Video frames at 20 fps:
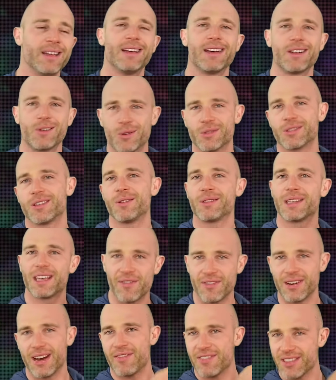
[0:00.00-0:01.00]
And also,
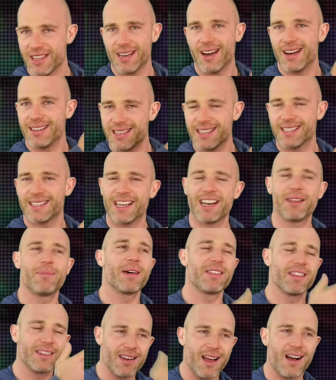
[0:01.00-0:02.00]
given everything I just said about
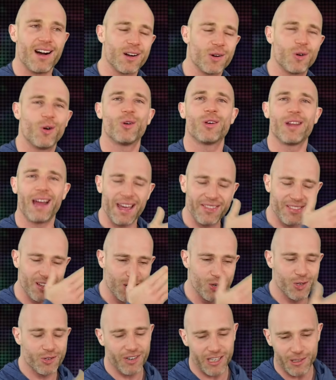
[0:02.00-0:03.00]
the Dark Order and the
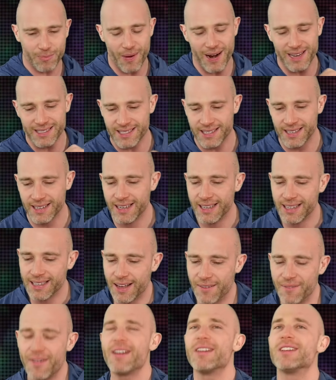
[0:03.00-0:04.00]
Lucha Express,
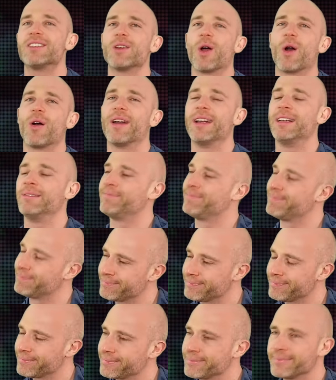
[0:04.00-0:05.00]
I'm very sorry,
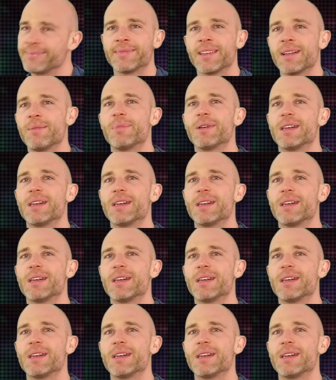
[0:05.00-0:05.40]
but